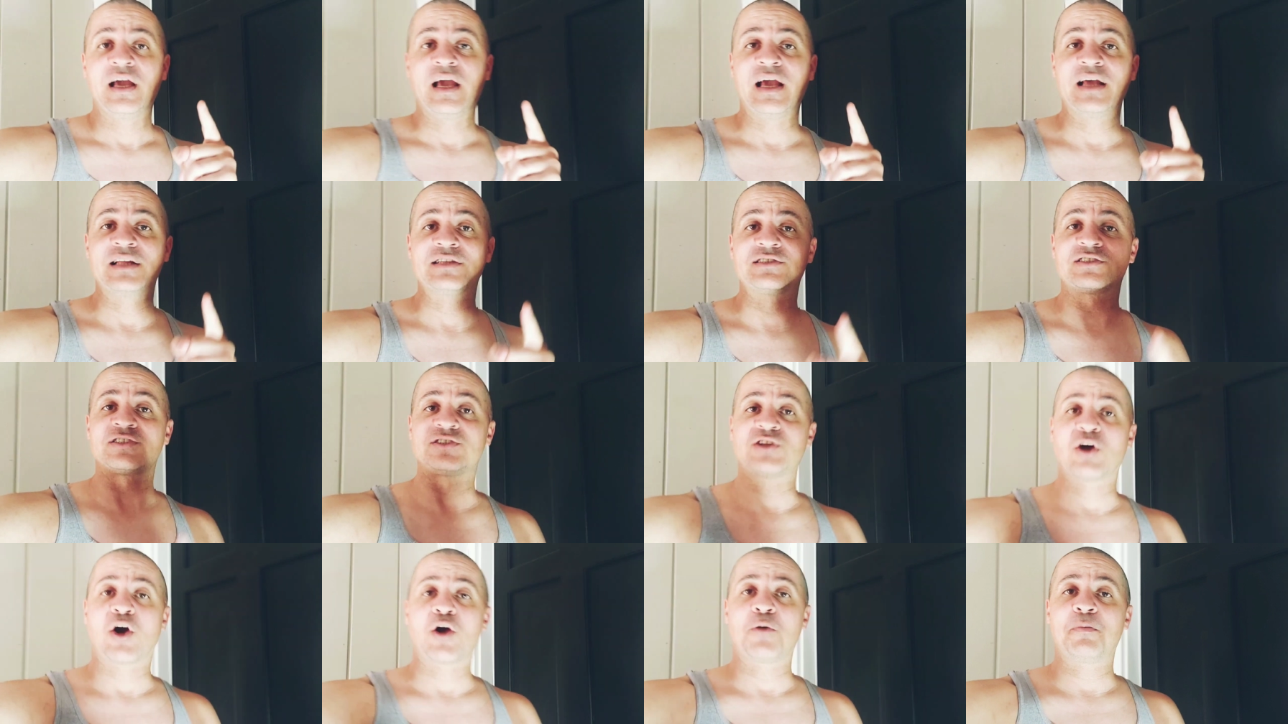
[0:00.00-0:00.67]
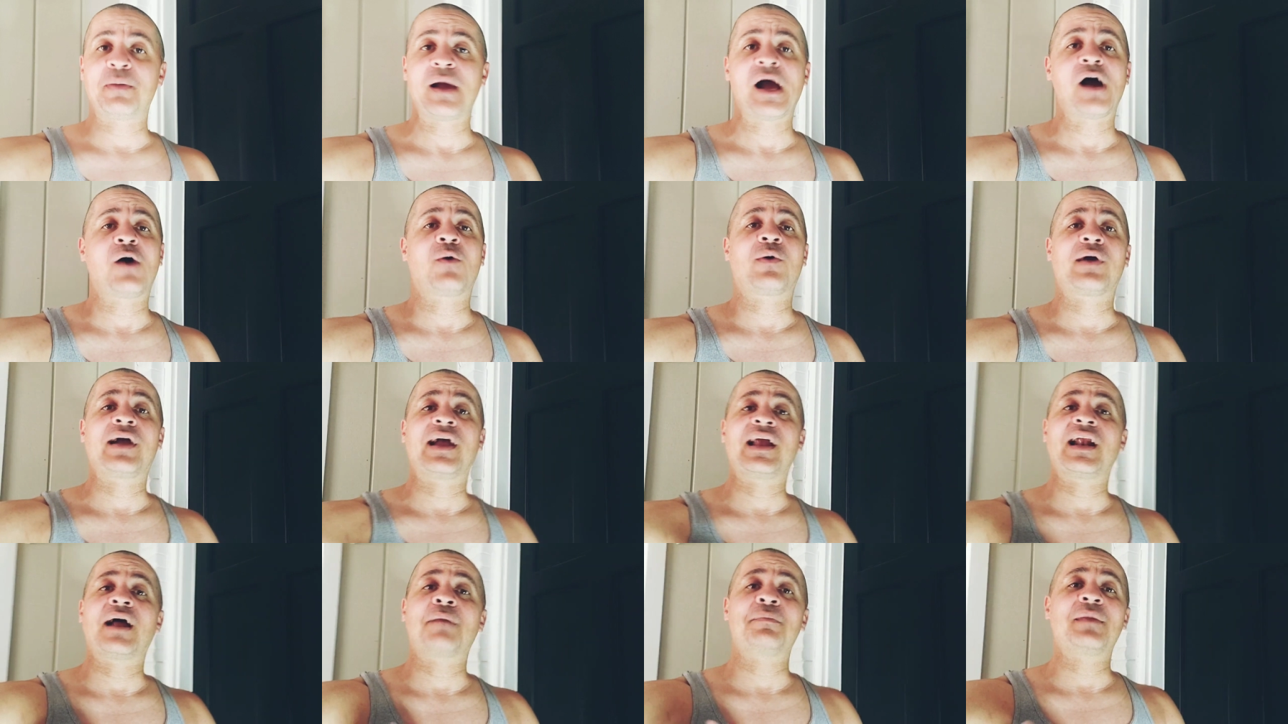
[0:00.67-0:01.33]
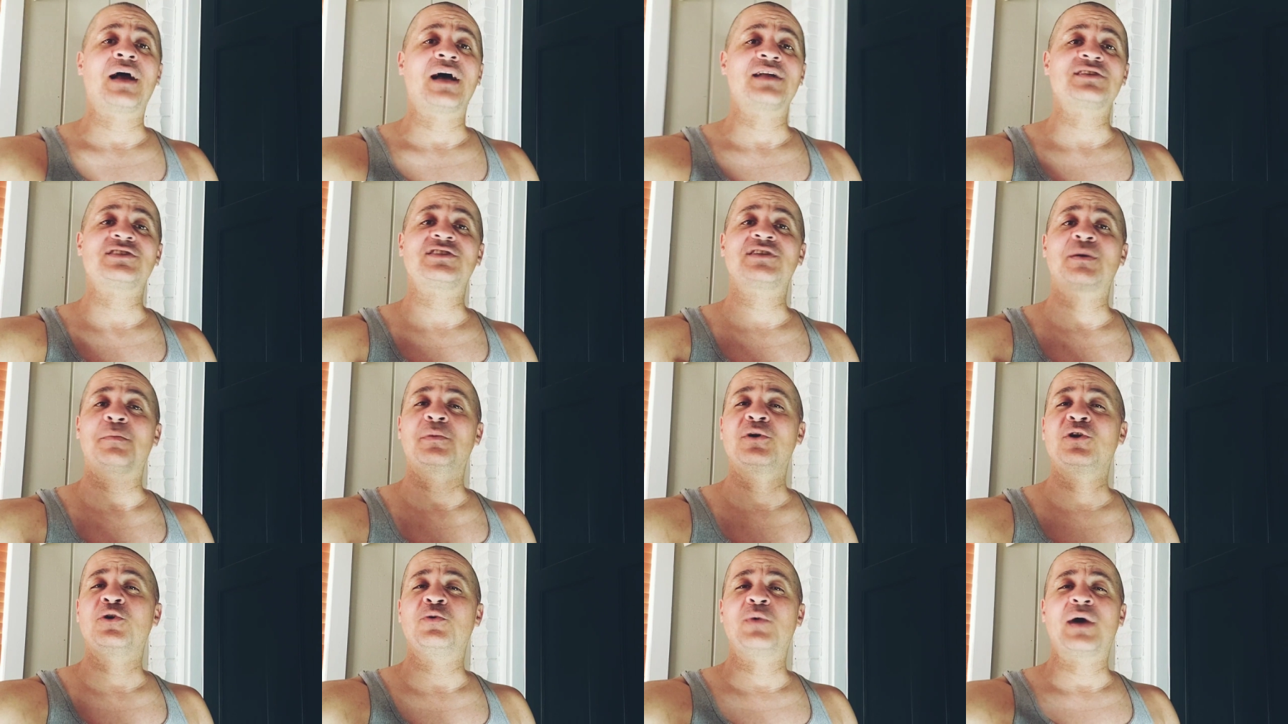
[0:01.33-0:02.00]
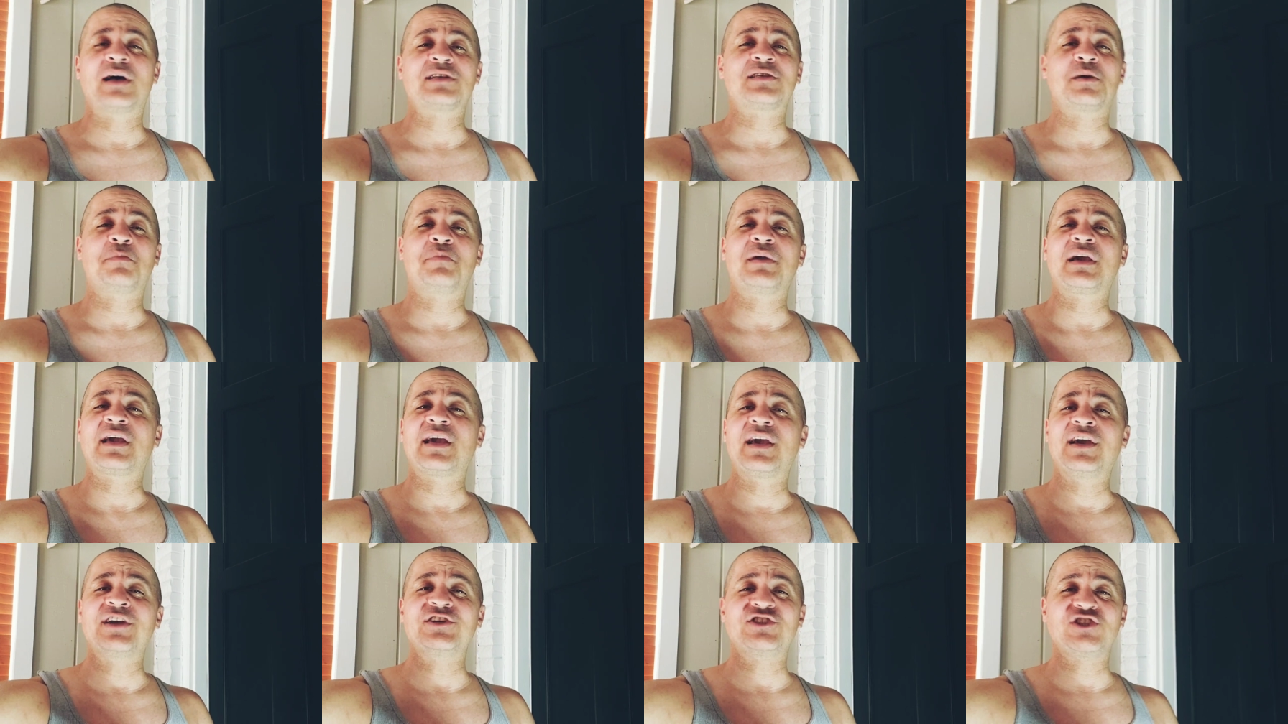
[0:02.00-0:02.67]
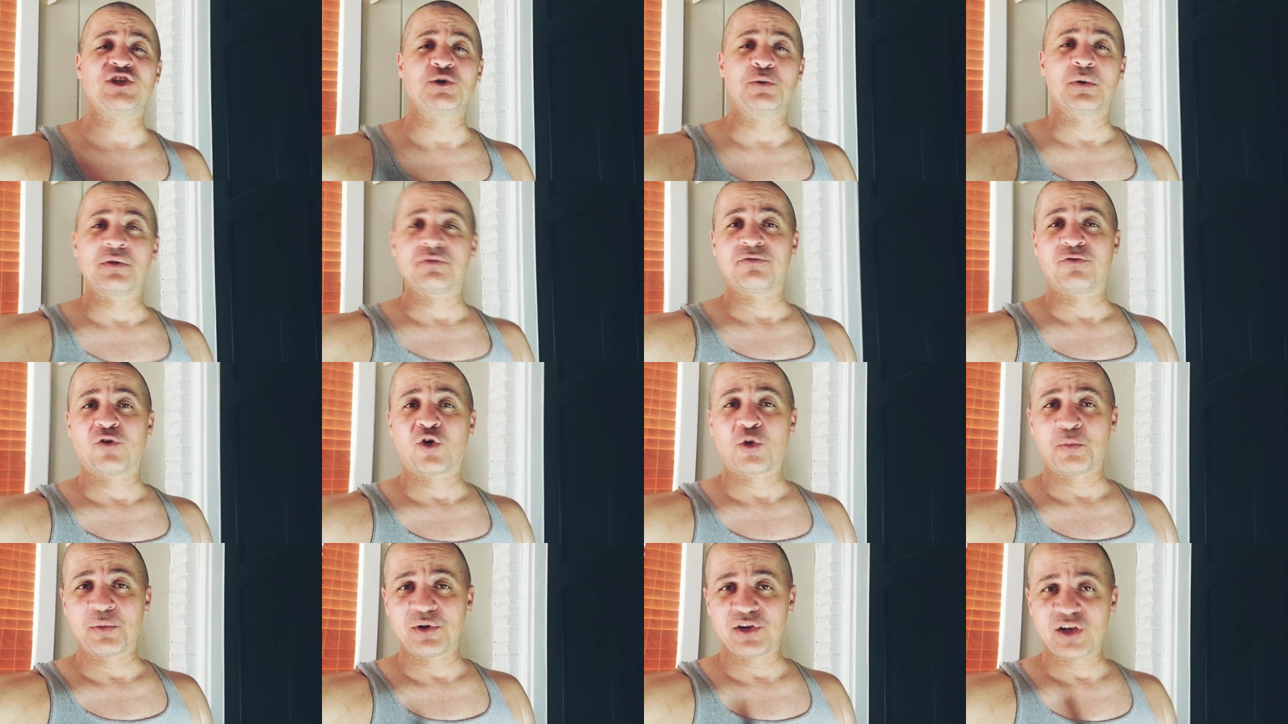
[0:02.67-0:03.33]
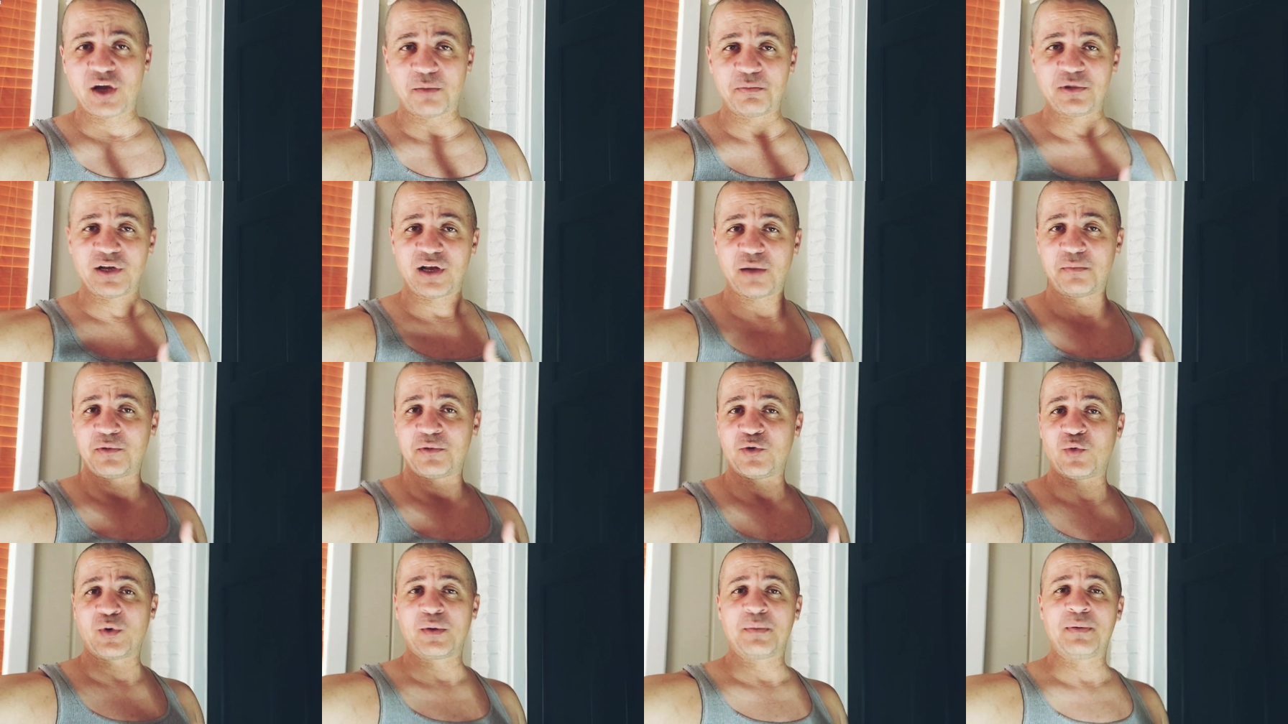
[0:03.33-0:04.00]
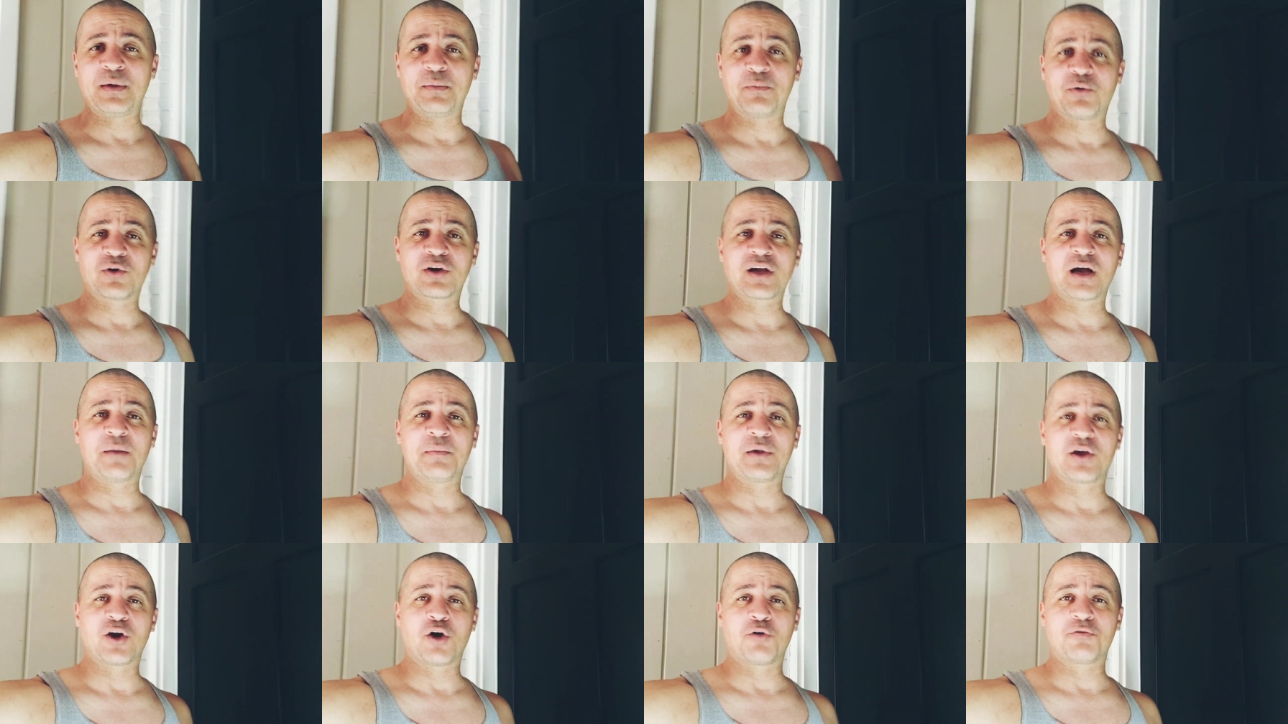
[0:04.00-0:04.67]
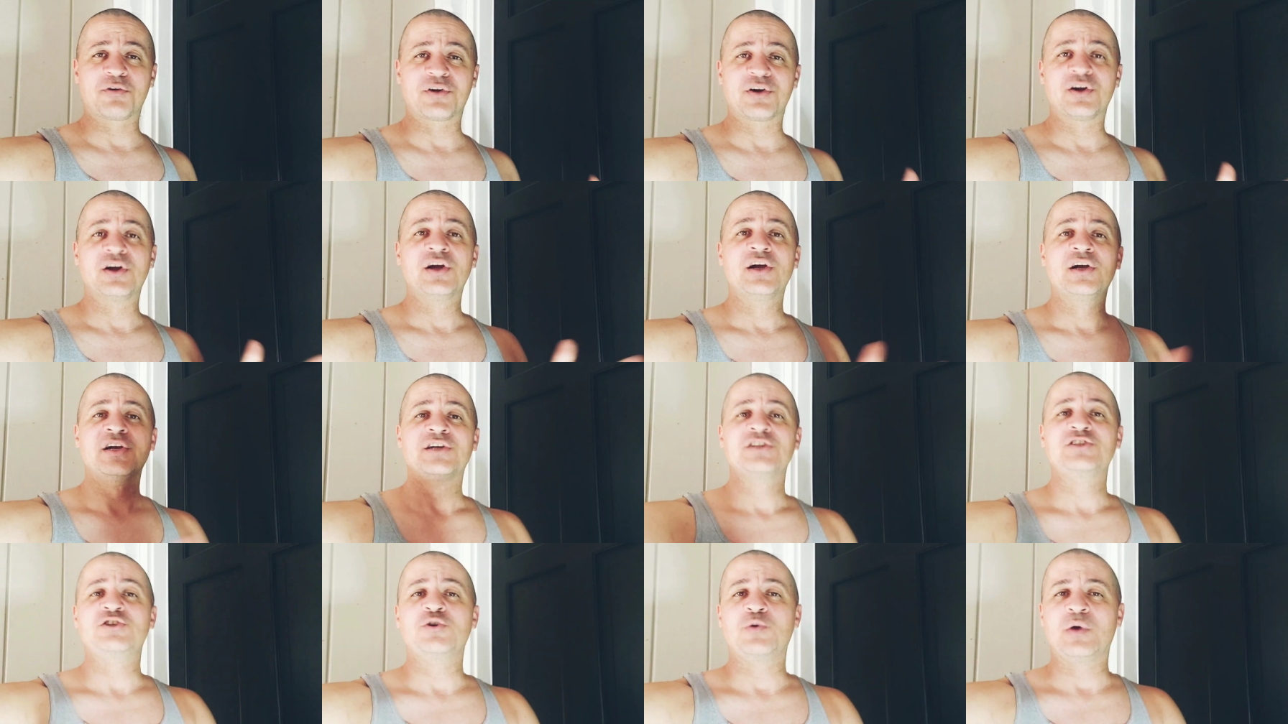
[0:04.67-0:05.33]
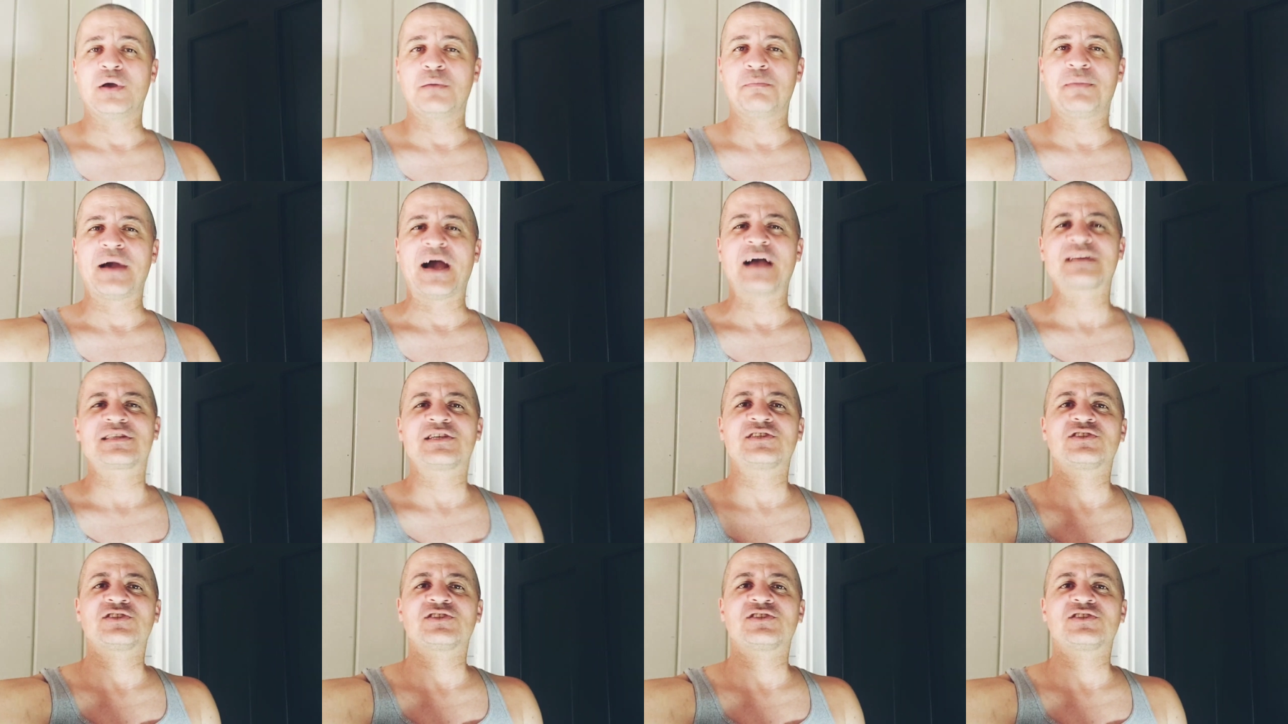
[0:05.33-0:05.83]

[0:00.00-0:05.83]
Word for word: in star power, and I'm not someone who has a big issue with former WWE people coming over to Impact.